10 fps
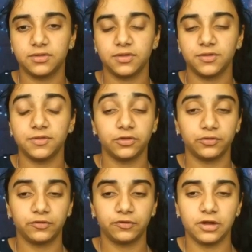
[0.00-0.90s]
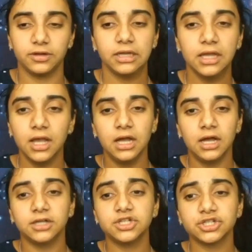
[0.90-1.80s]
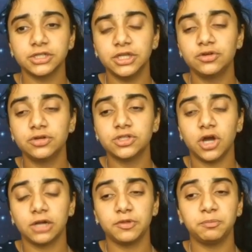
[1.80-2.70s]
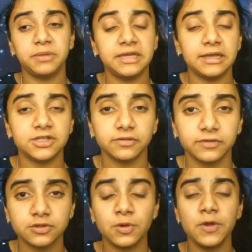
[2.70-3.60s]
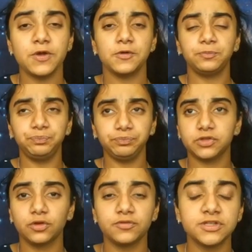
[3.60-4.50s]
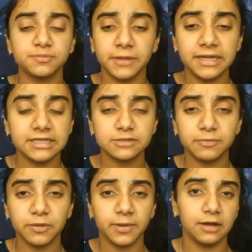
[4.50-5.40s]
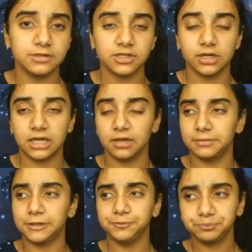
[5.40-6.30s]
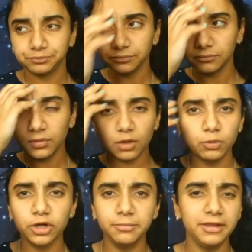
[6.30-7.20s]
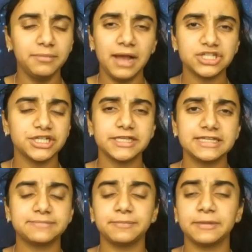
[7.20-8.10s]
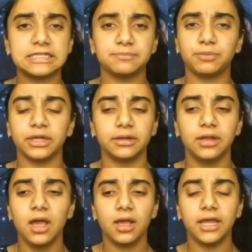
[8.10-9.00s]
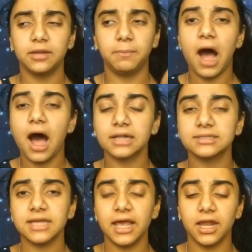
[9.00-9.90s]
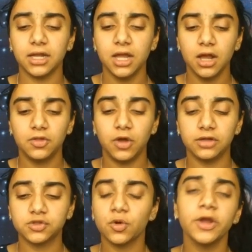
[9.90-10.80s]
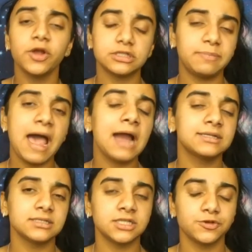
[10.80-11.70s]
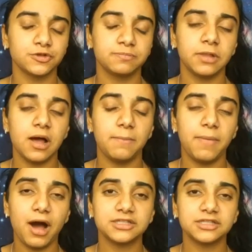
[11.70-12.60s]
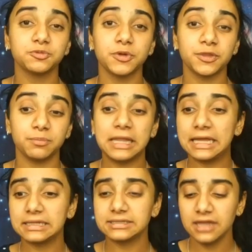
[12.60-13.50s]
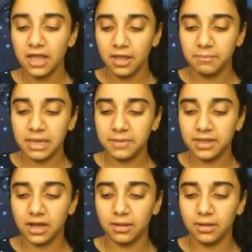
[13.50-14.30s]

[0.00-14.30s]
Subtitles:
to this frond. Additionally, you could talk about the pH of the soil. So in this plant experiment I was talking about, we're going to be imagining these plants put in pots, and soil is packed into those pots with the plants. Maybe